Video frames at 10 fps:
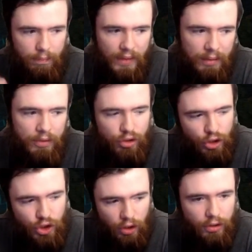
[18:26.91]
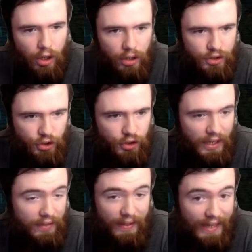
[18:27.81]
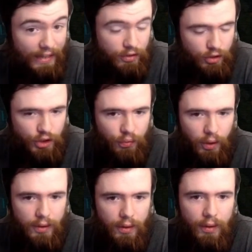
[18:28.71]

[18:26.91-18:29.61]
it means there are certain cards in your deck that can't search for it.